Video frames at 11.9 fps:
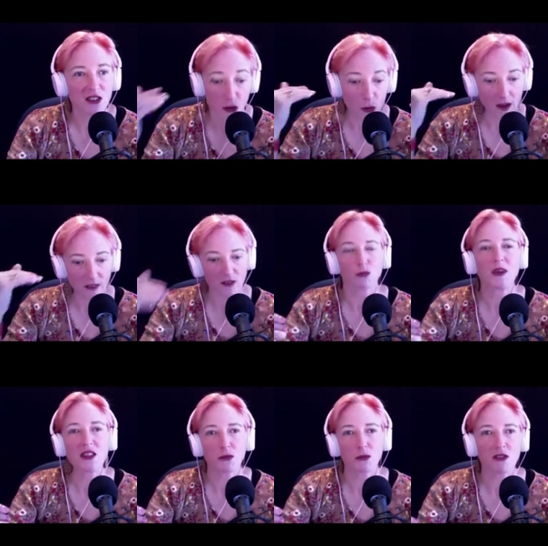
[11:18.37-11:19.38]
So you don't have to
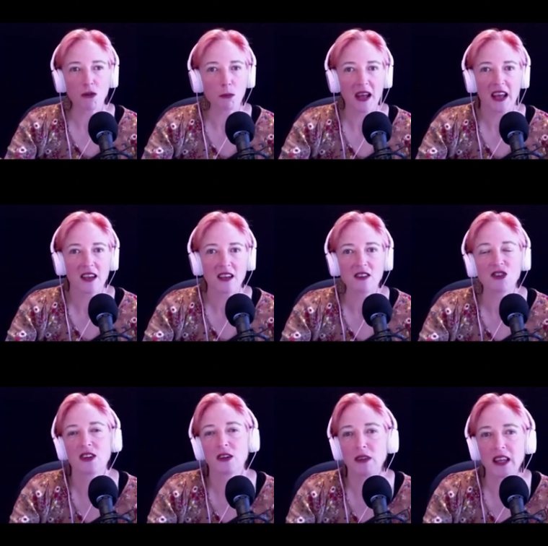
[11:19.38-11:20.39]
read 300
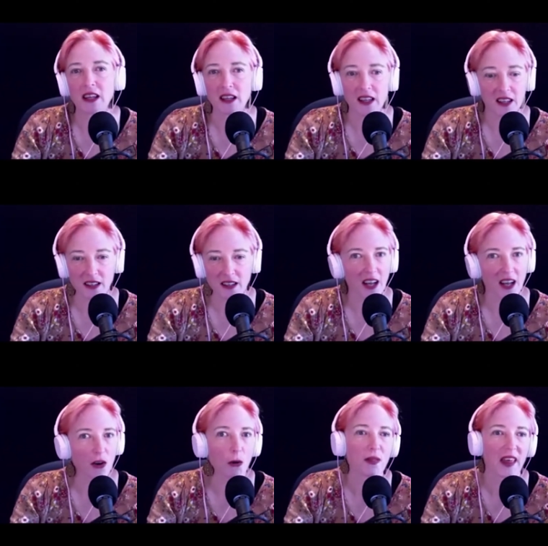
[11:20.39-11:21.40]
pages of legalese and not
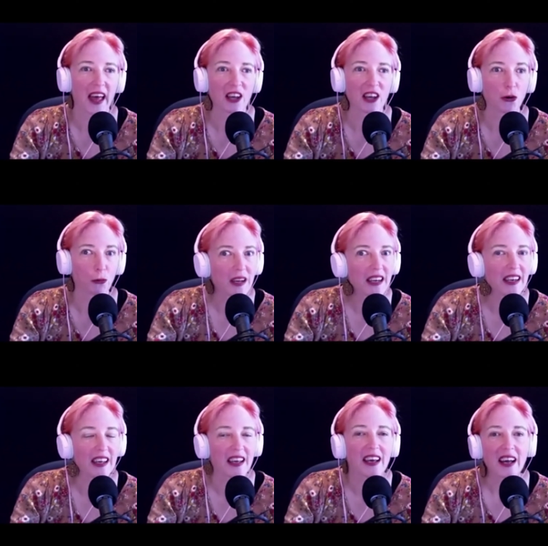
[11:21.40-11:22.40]
know what the heck you're
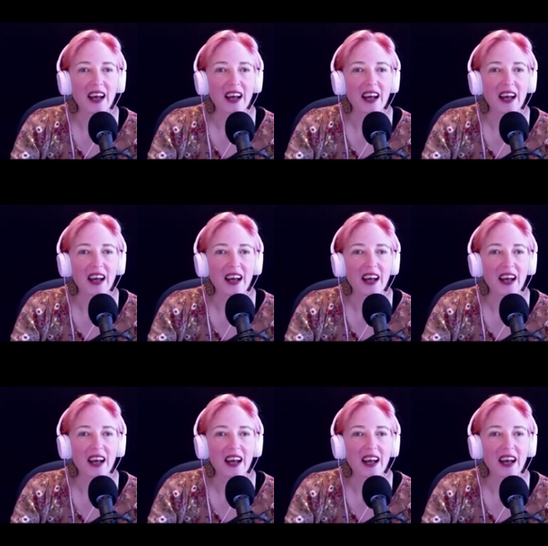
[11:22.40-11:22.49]
reading.